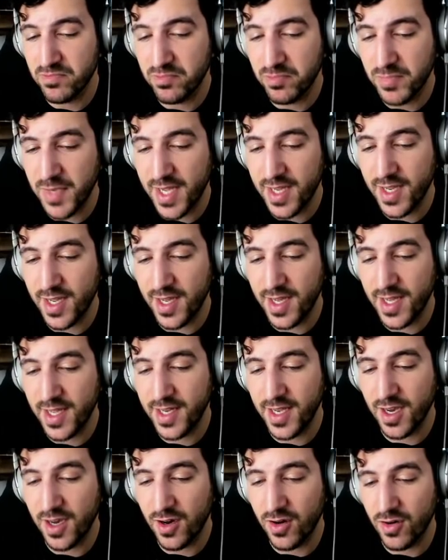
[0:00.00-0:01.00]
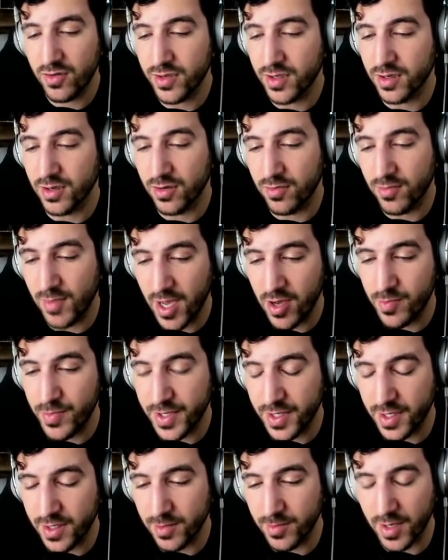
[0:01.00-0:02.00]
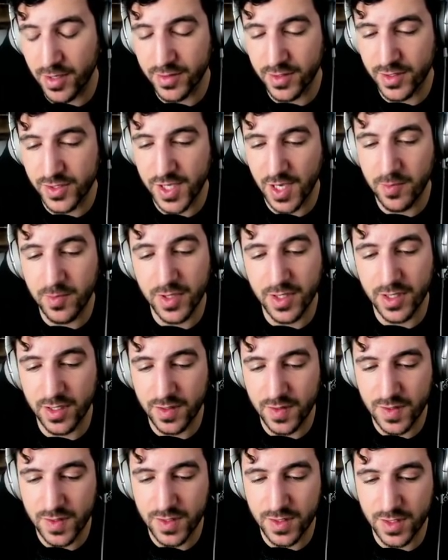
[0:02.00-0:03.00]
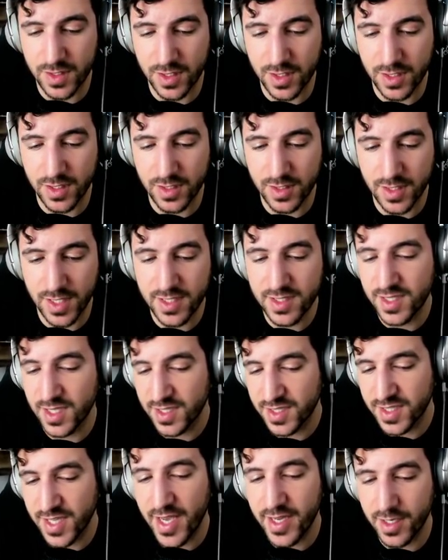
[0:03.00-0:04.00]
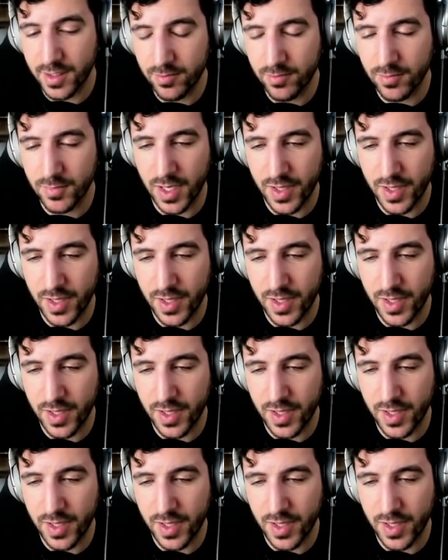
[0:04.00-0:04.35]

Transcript: Anyhow, my opinion about this champion, it's that it's exciting.